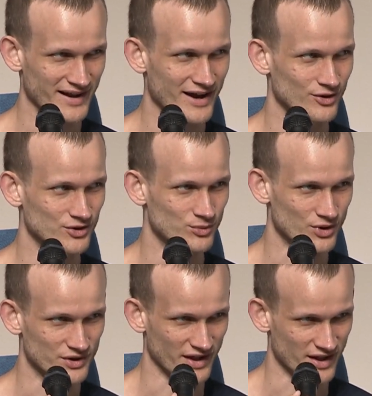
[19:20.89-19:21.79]
how the
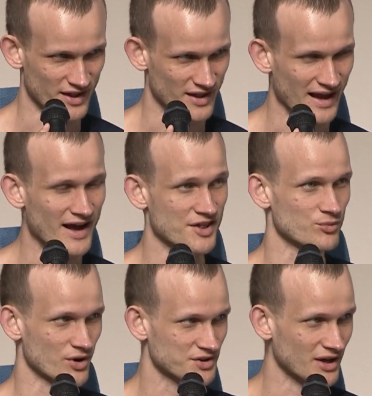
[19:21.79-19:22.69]
world has
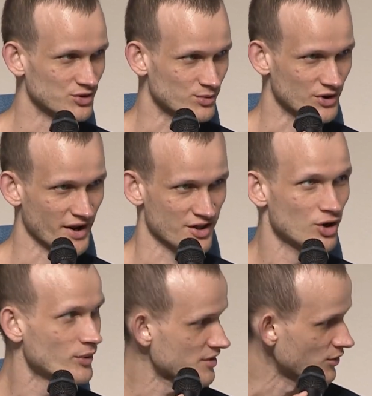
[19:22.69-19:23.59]
worked, how the world has
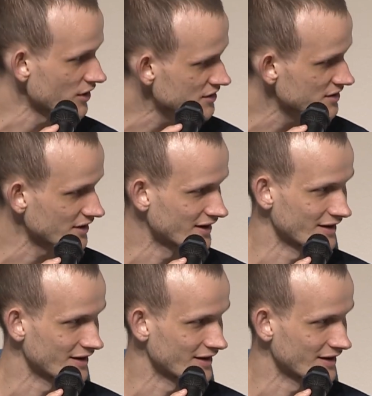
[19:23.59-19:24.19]
always worked.